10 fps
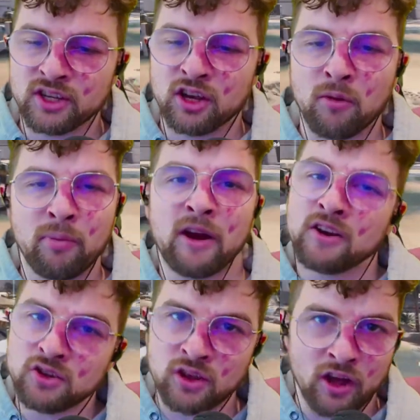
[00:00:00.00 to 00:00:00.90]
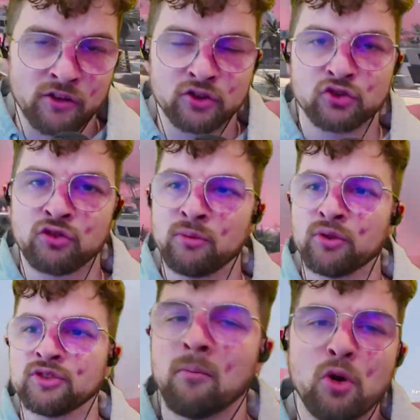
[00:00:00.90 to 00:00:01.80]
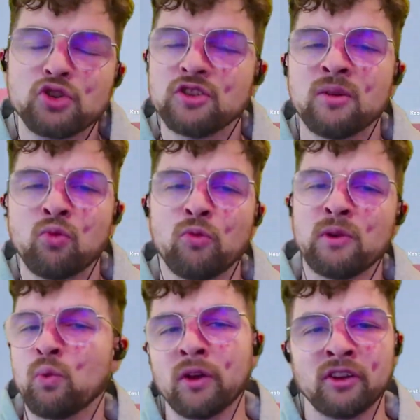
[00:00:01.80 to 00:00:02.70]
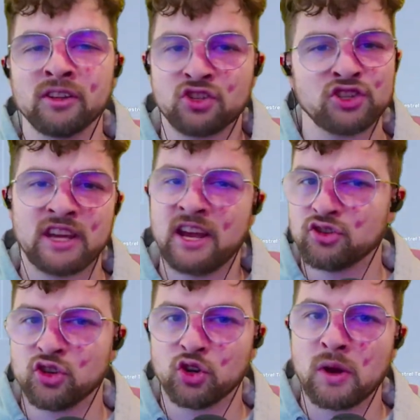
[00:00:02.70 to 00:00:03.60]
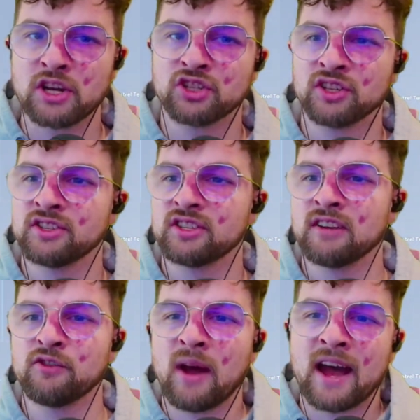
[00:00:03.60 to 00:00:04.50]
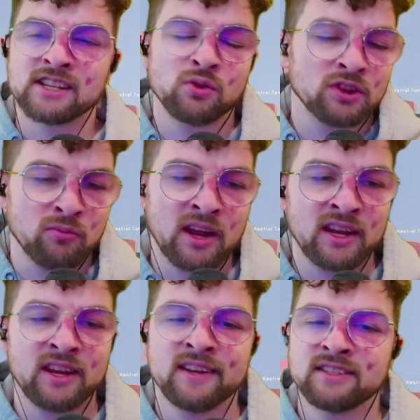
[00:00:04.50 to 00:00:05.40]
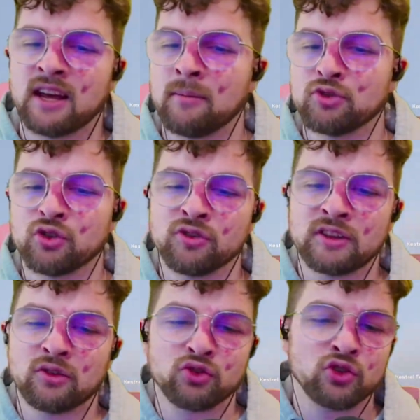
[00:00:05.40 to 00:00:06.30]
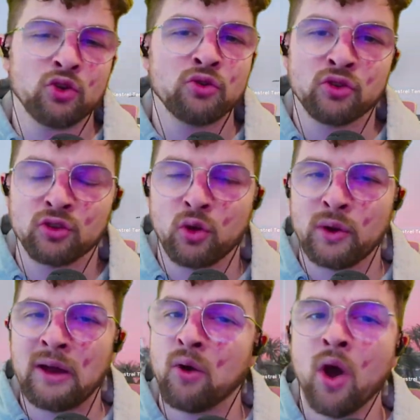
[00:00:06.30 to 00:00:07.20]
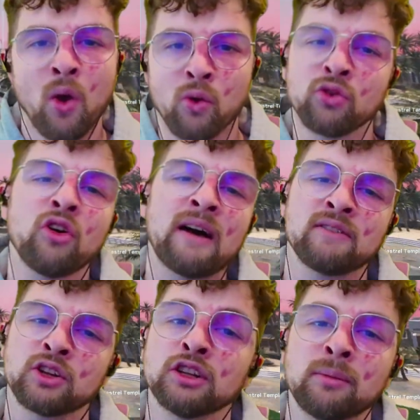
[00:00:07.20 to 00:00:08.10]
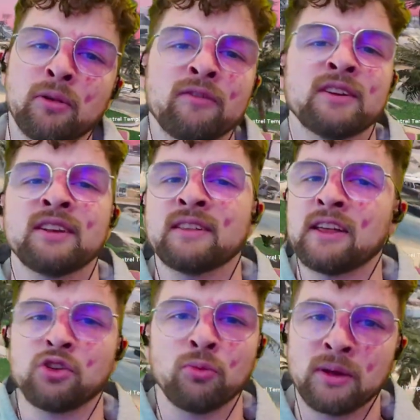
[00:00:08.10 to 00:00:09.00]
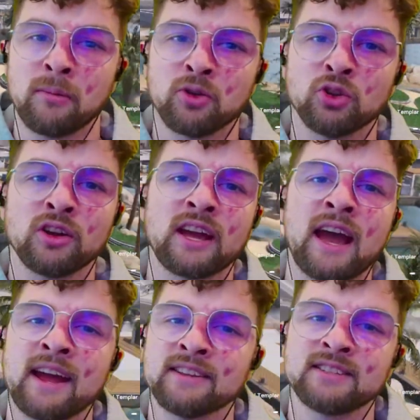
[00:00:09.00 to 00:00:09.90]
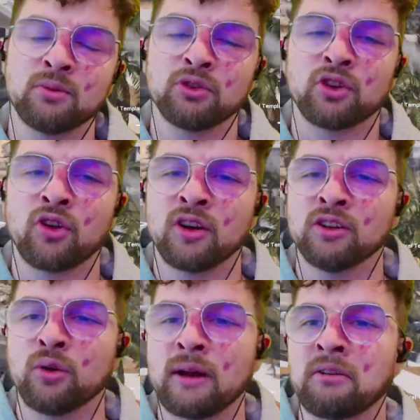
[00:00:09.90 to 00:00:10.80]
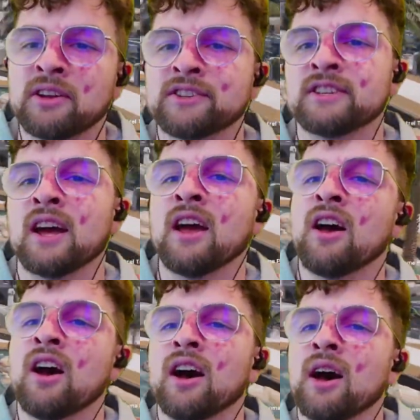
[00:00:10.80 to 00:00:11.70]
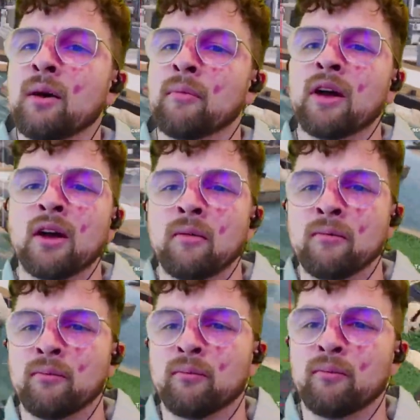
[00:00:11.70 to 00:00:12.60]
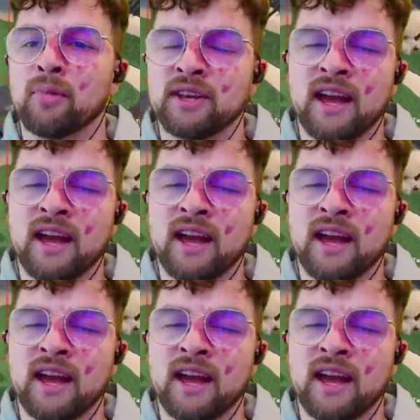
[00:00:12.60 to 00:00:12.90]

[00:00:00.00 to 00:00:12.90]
compare it to the other streamers. Most of them will be willing to just answer your questions. If you ask what the meta is, I'm sure that they'll show you their loadout, or they'll have a clip of it that you'll be able to look at and see what the current loadout is. But yeah,